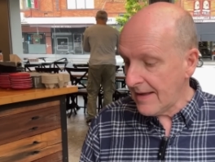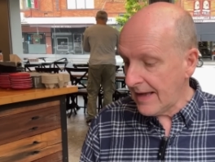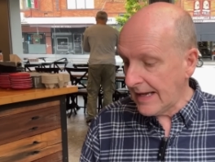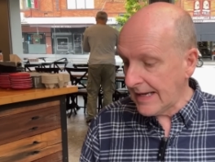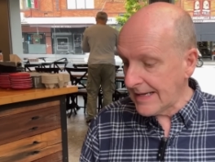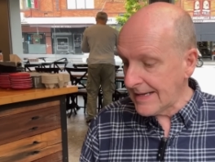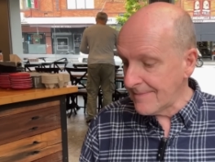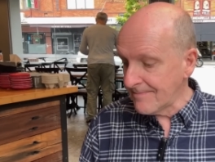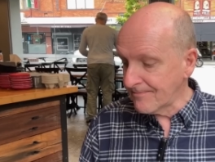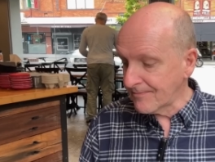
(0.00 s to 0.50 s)

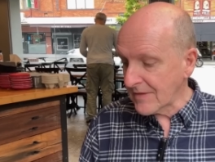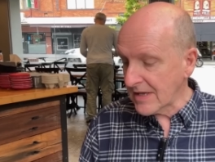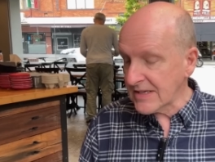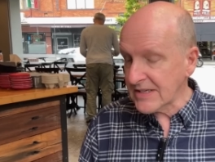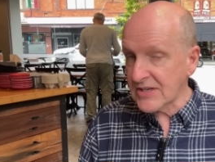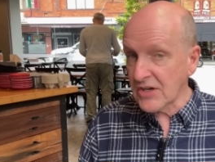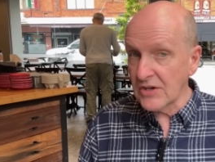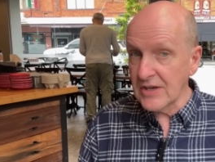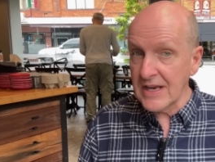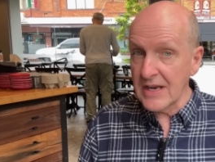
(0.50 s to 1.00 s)

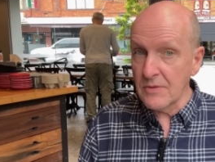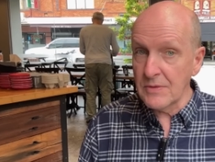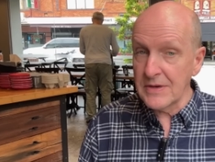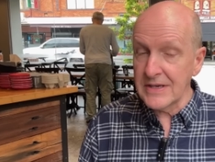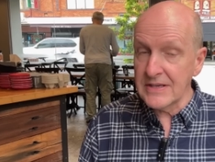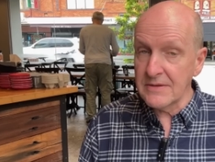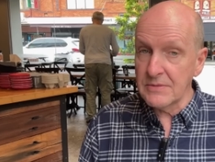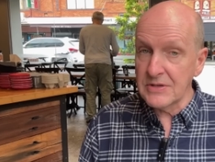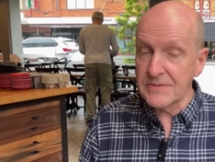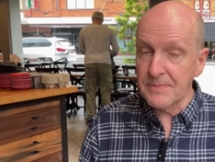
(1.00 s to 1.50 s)

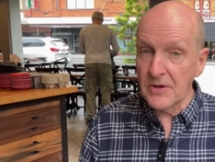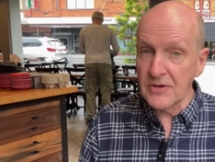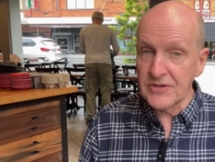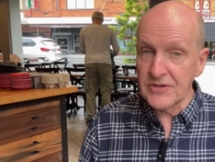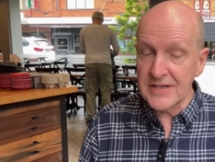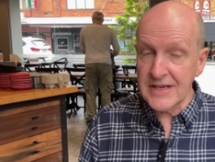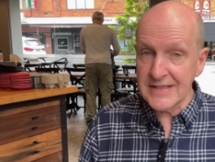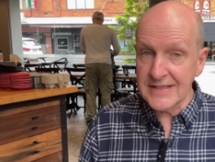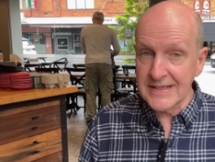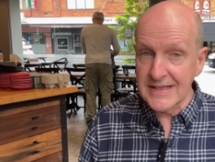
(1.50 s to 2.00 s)
We
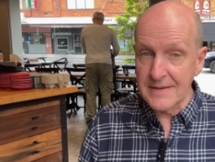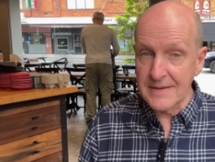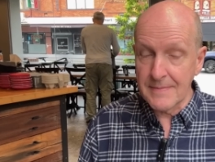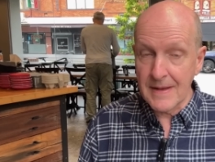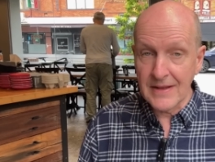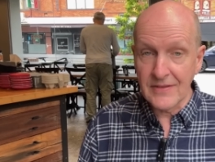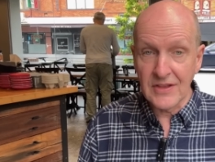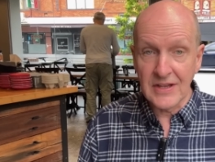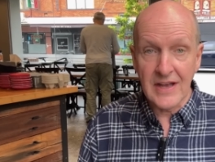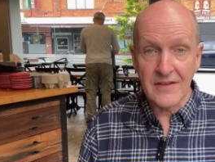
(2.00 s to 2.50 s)
spoke yesterday
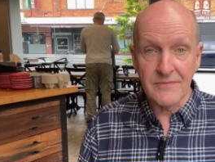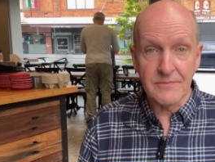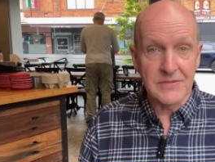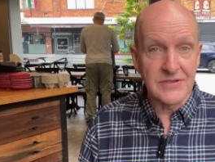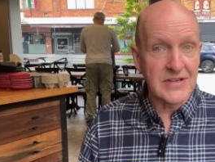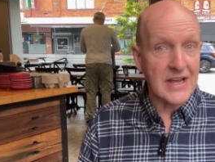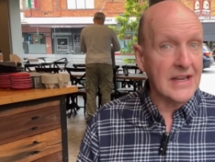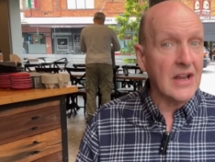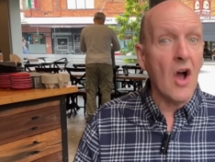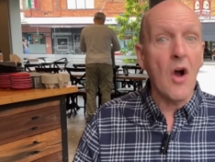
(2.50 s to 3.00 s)
about the government
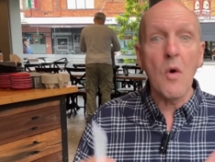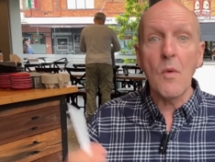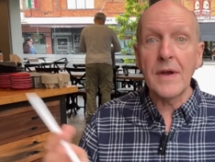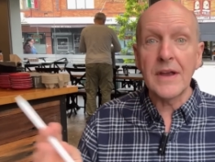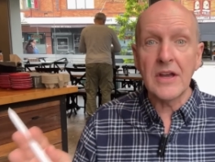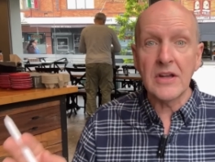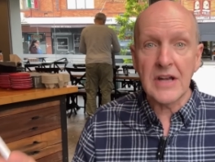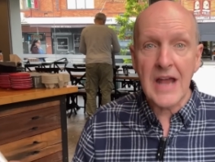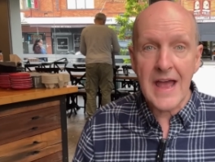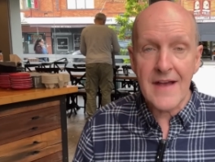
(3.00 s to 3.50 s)
saying, oh, we're
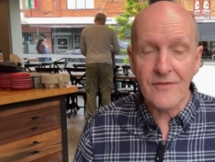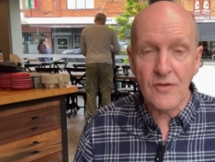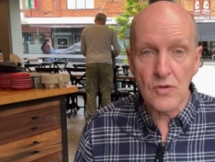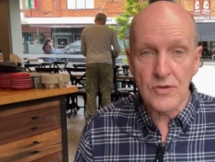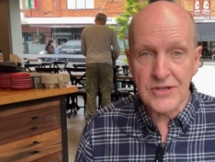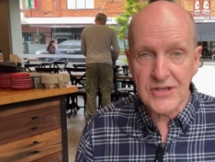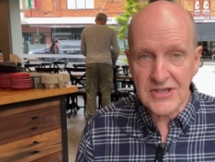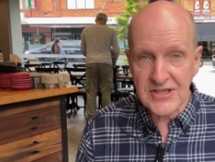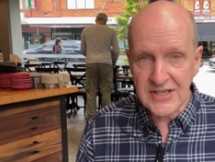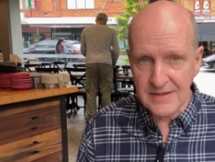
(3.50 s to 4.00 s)
going to have all
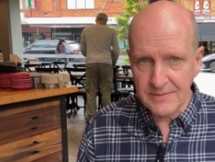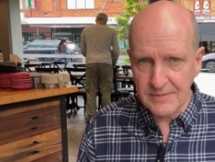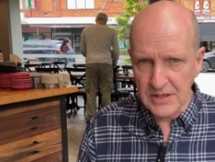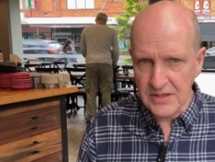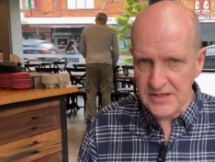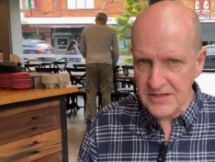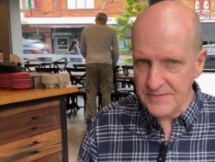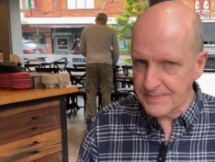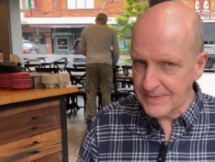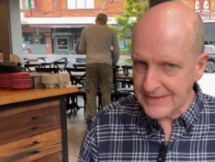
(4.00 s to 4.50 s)
this
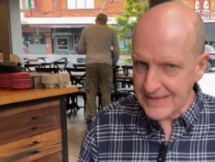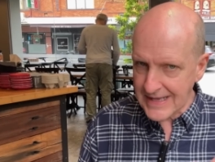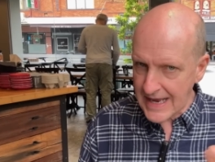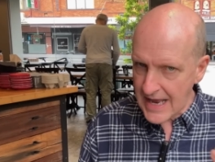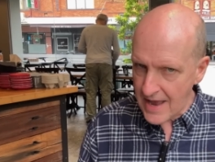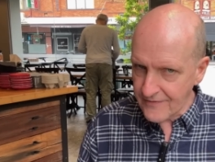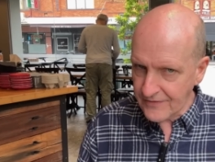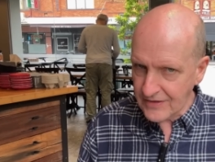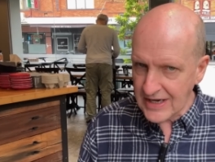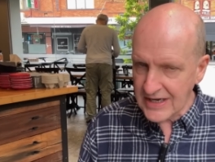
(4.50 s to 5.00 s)
stimulus, but they
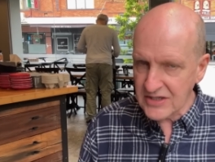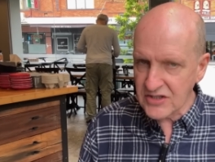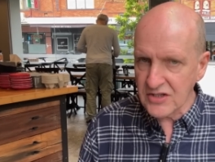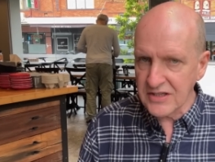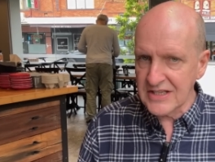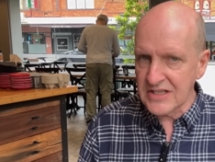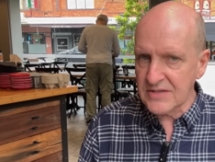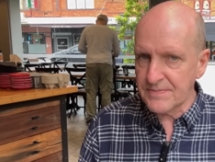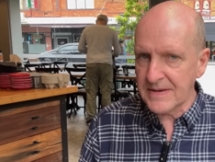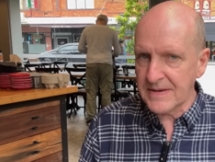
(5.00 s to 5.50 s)
haven't
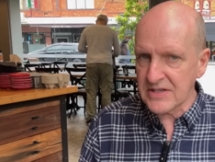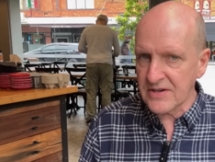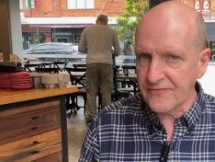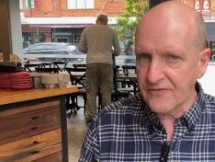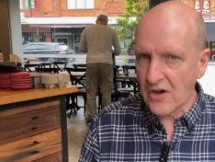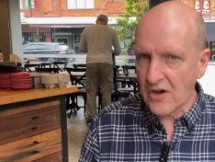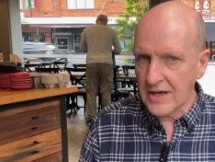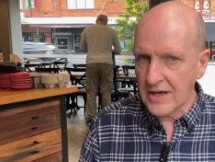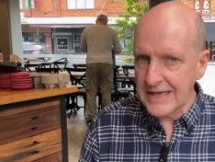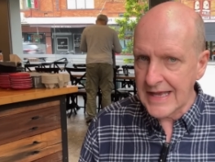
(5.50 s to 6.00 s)
actually
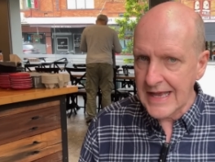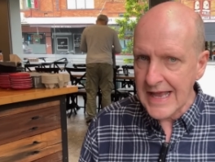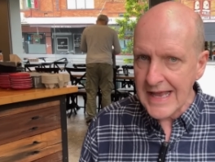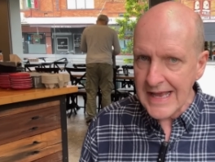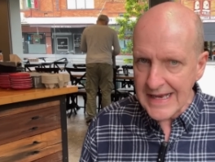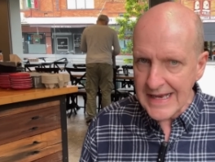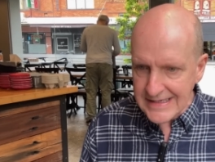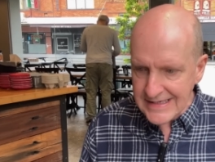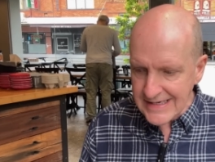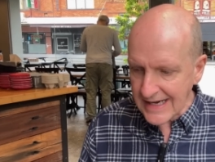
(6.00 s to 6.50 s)
specified
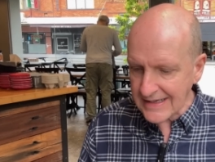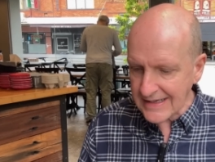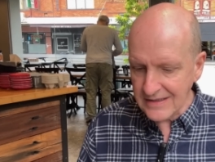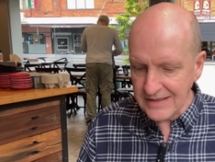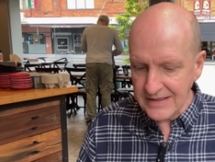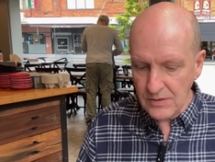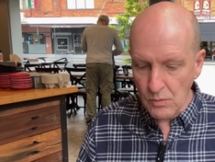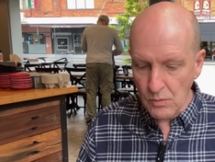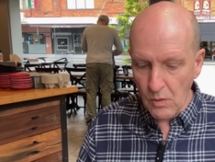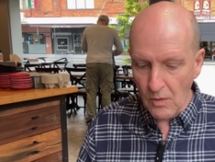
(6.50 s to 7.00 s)

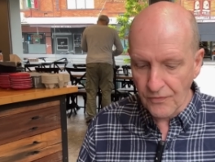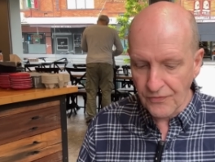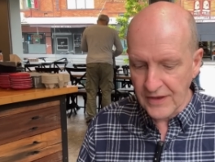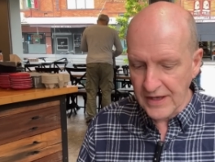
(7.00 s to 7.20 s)
exactly what